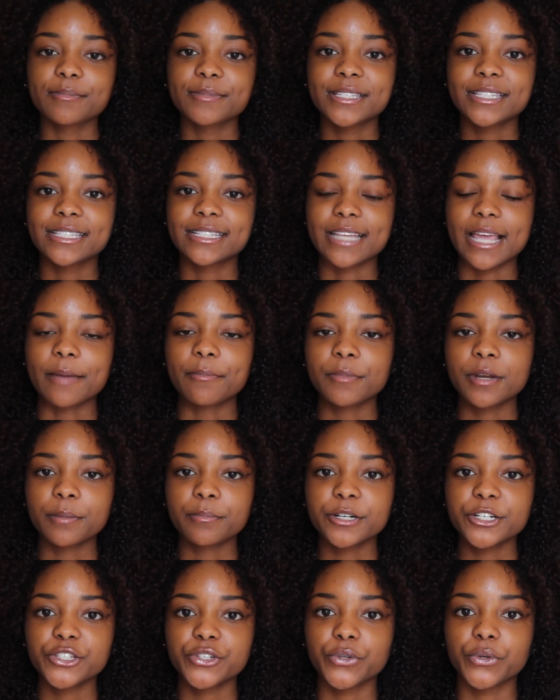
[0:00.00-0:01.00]
Step
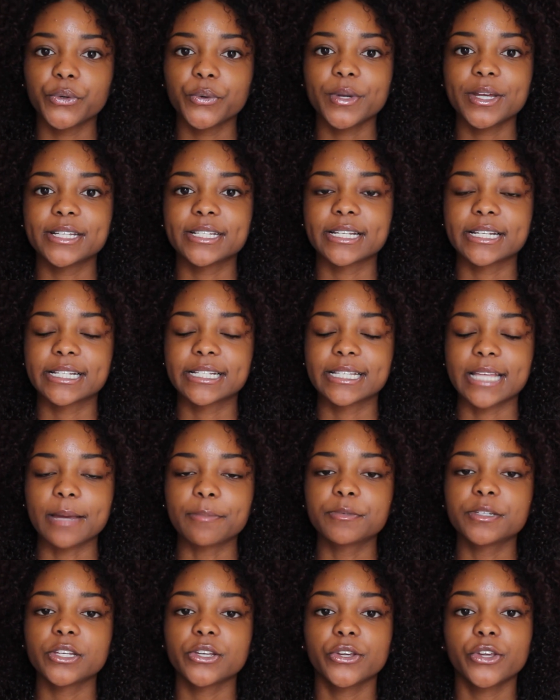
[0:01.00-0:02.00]
number 2 is
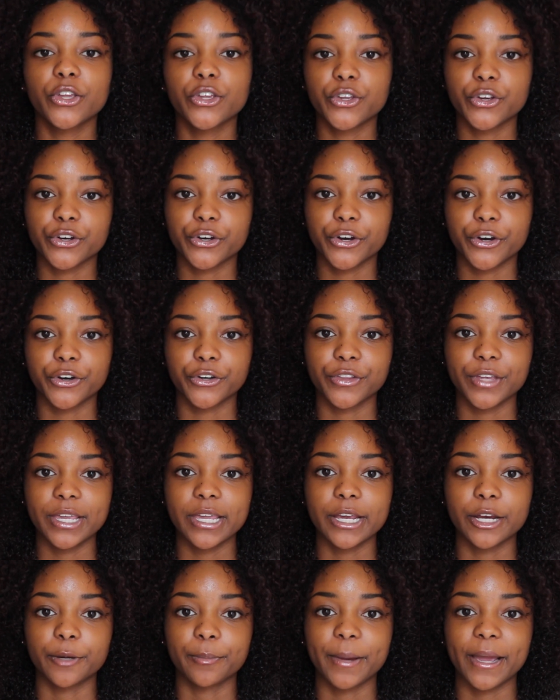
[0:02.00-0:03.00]
accepting your curly
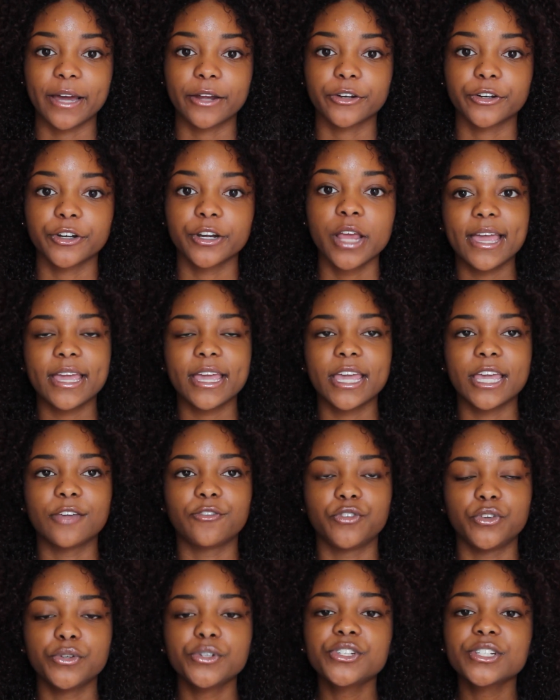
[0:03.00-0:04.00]
hair pattern.
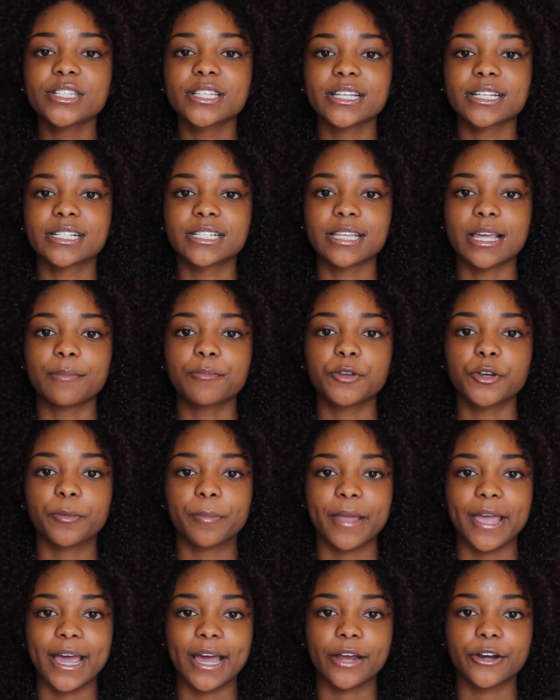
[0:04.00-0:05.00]
If you just accept
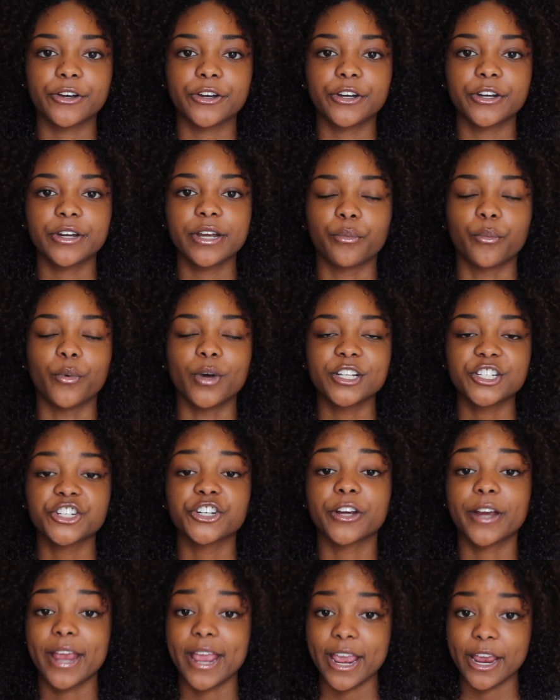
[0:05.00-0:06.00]
your pattern, what
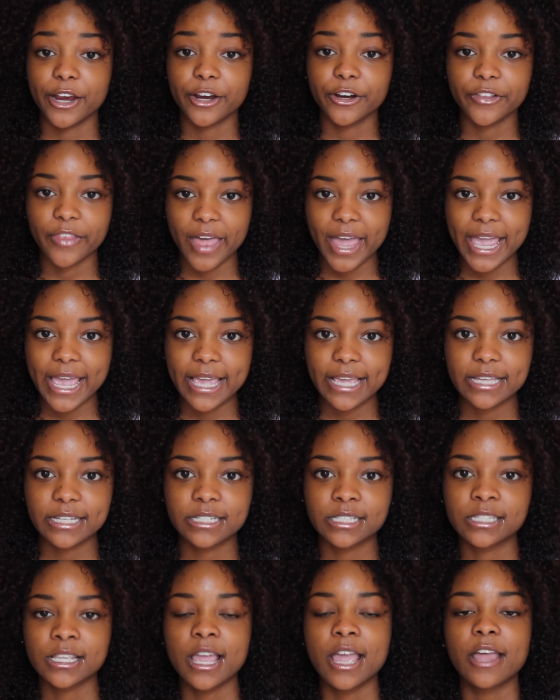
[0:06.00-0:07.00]
your hair
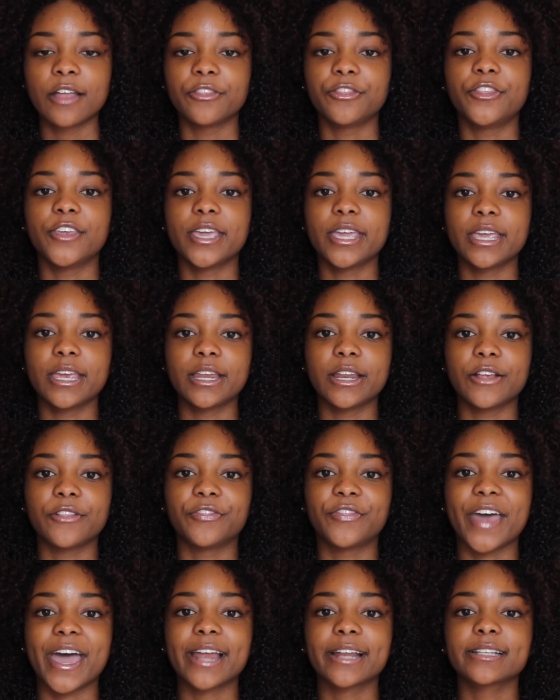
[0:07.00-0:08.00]
likes,
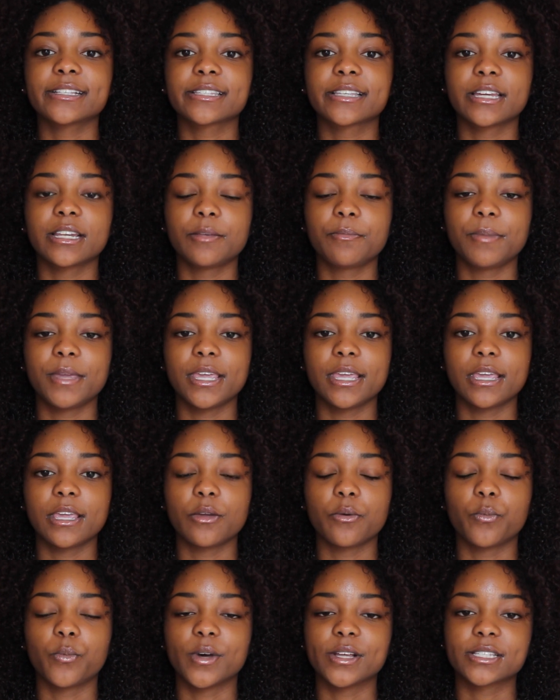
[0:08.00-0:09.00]
then that is going to
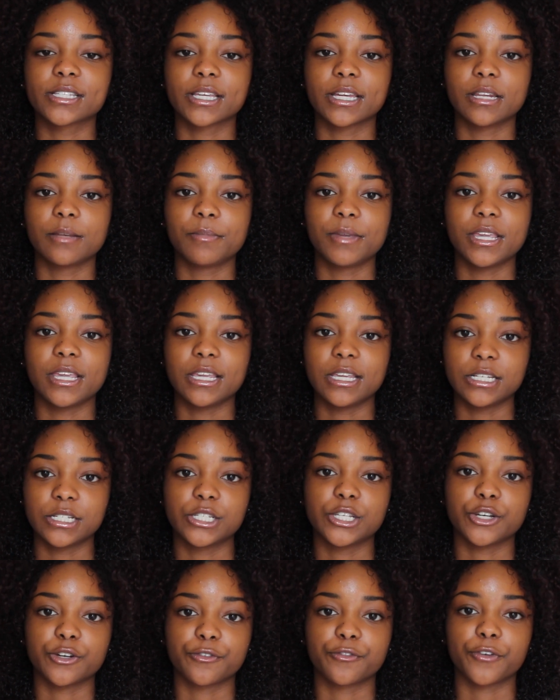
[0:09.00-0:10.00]
be what's going to be
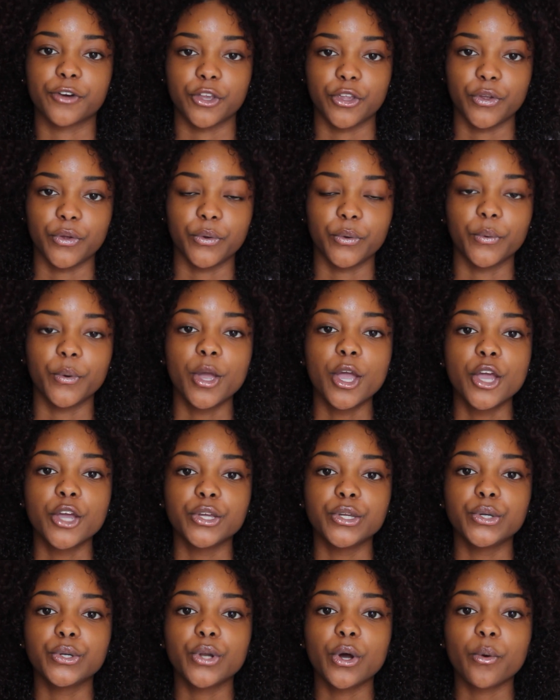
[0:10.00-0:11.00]
easier for you.
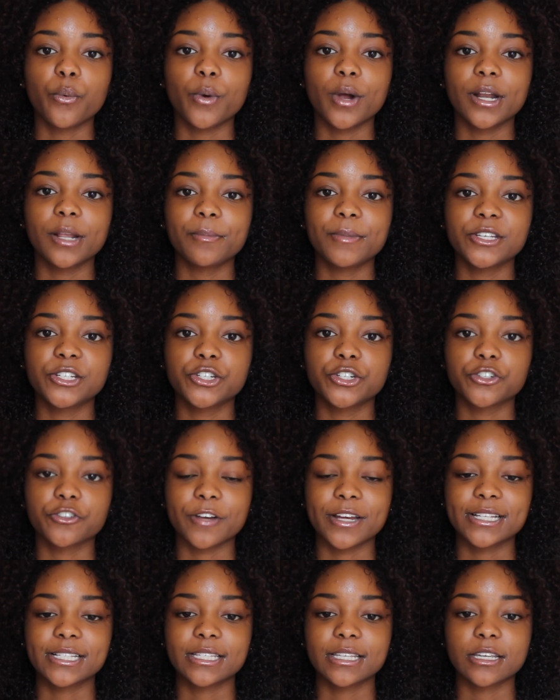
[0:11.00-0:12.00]
You don't want to be
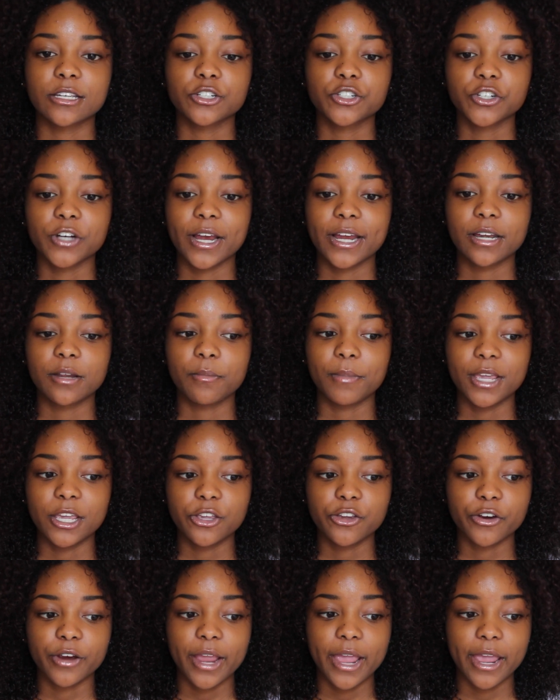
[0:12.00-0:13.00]
stressing trying to
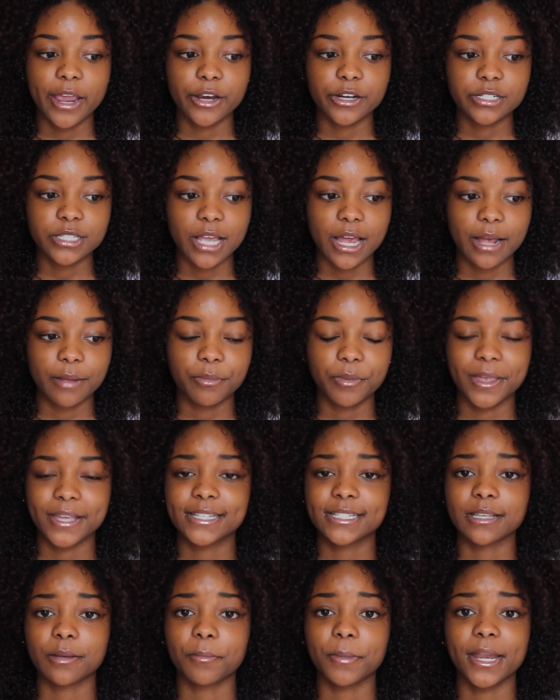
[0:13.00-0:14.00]
make your hair type
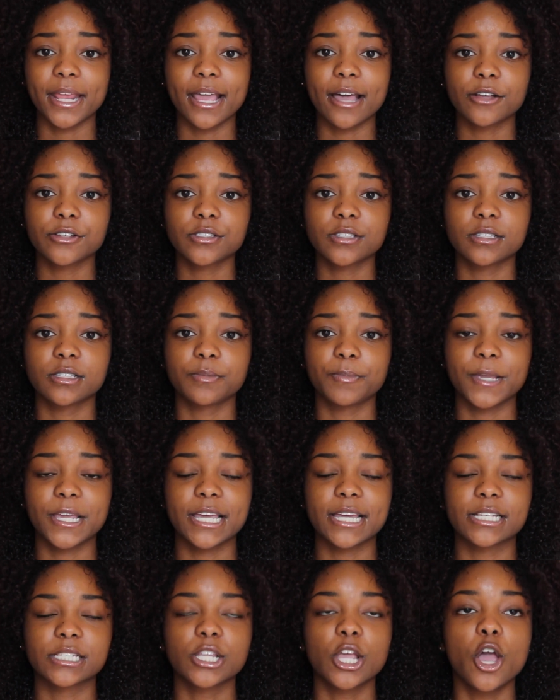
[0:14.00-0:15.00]
like somebody else's,
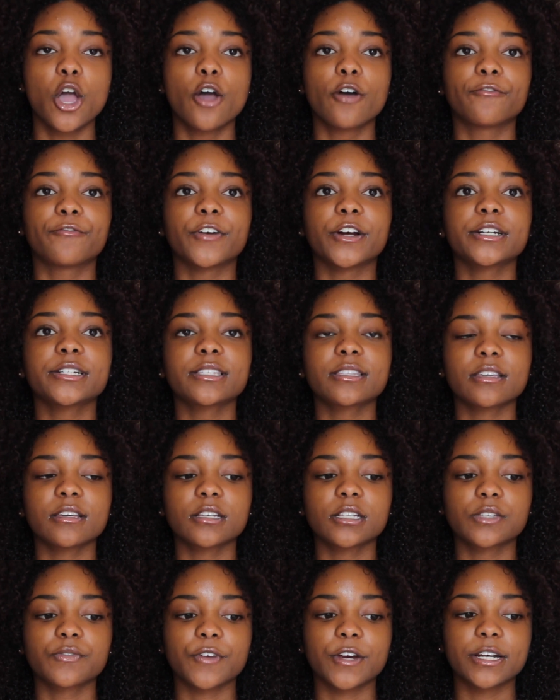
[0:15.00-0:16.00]
because first
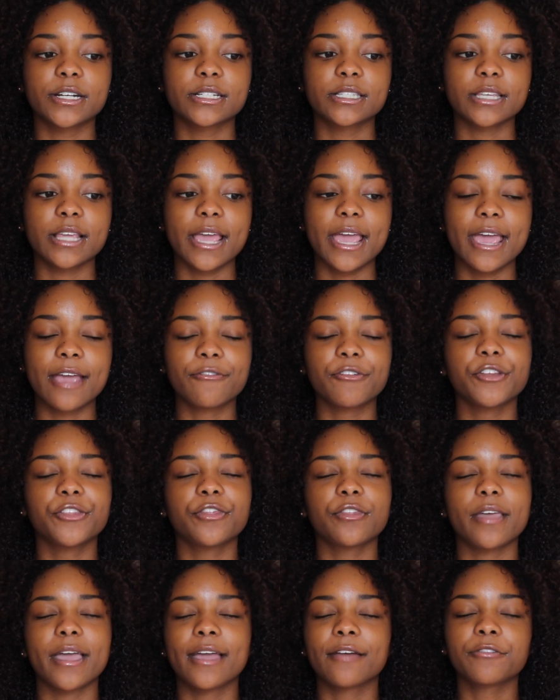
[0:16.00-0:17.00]
things first,
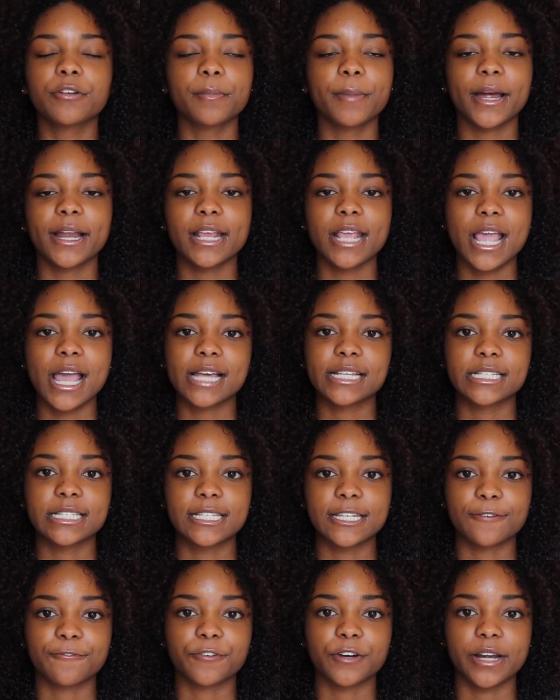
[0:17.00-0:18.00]
everybody
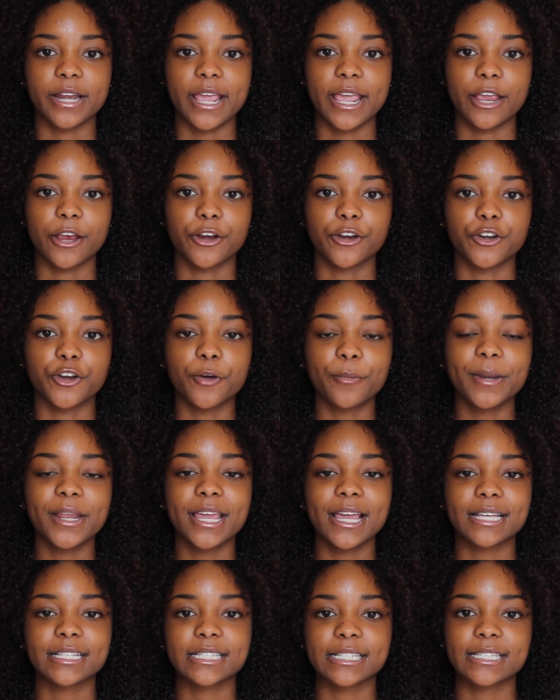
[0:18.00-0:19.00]
has different hair. Nobody
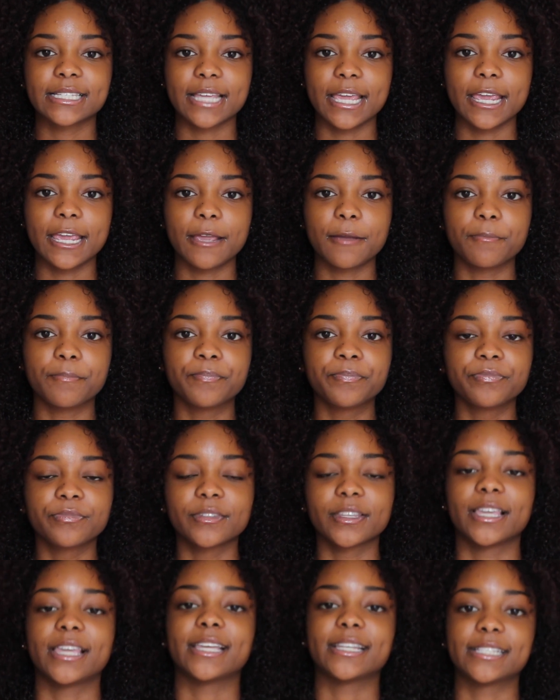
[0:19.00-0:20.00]
has the same
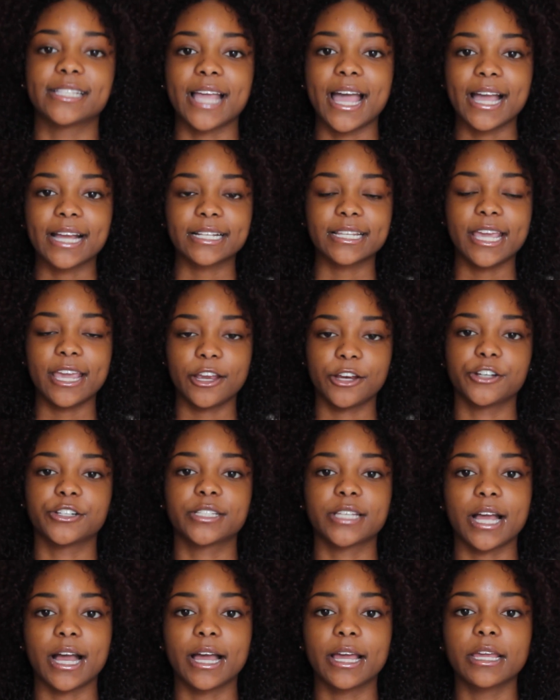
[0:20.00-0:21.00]
exact
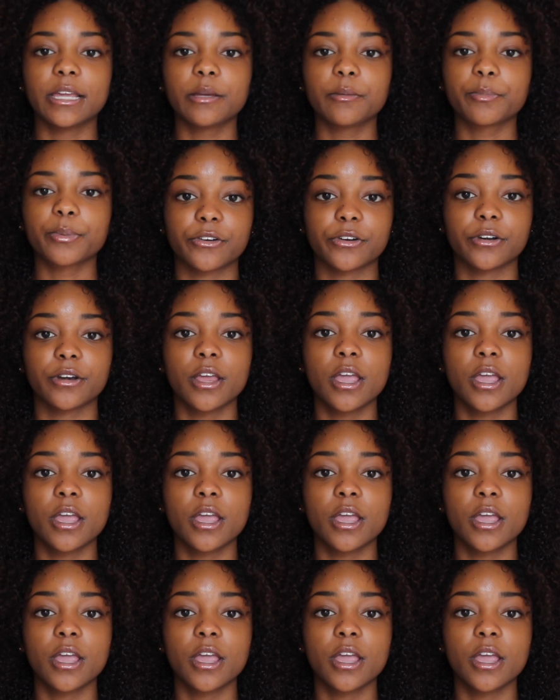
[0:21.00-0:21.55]
hair type.